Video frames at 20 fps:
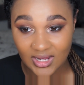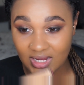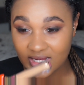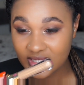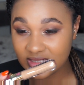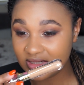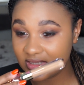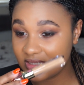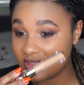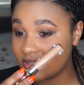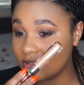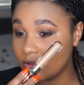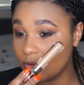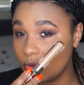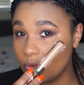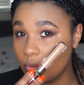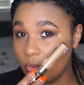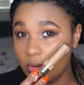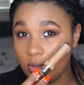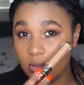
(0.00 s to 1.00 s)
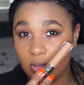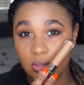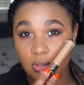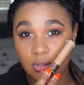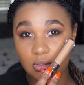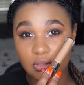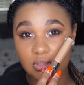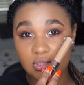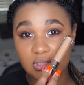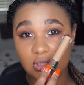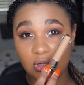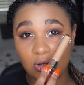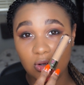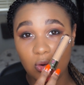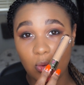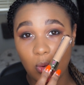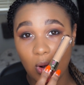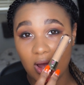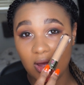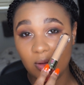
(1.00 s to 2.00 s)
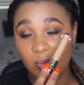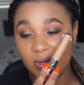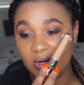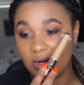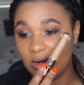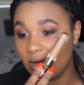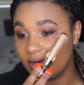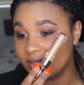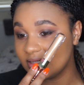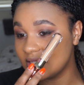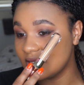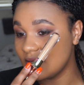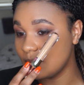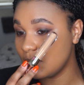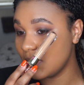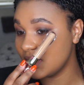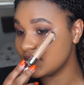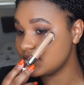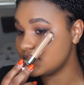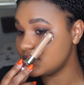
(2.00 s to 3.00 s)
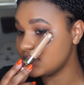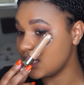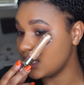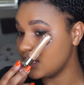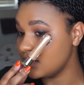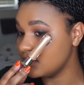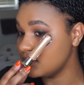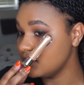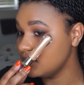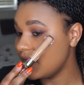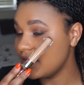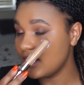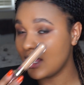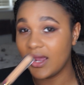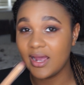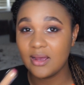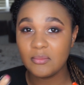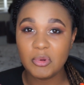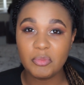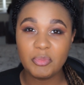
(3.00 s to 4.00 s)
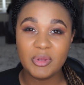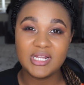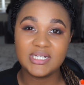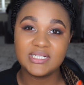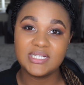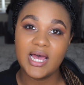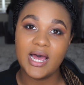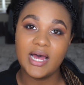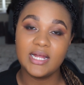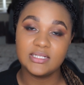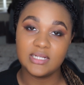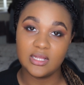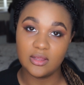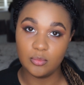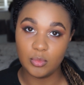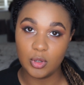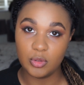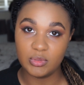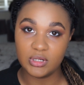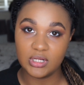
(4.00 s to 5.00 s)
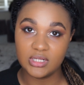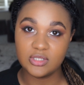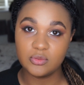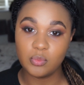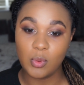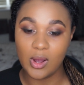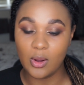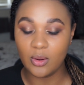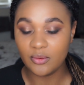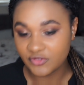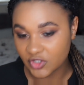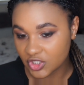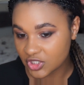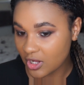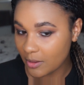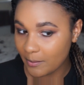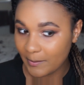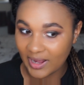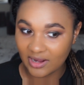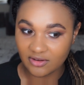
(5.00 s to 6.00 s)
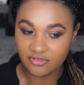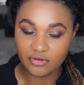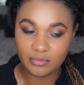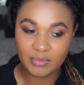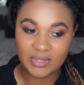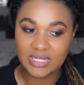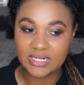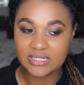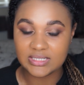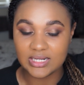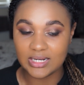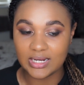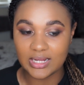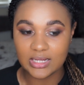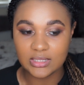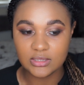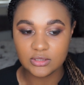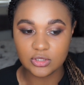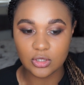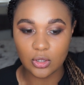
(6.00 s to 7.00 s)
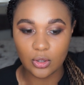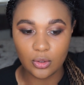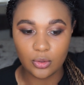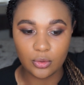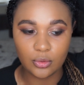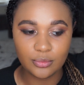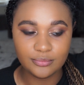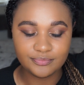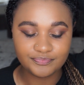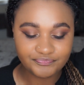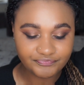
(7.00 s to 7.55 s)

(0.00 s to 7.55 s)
it still looks quite a bit lighter than my skin, and I am a bit tanned at the moment as well. I've just come back from Italy, so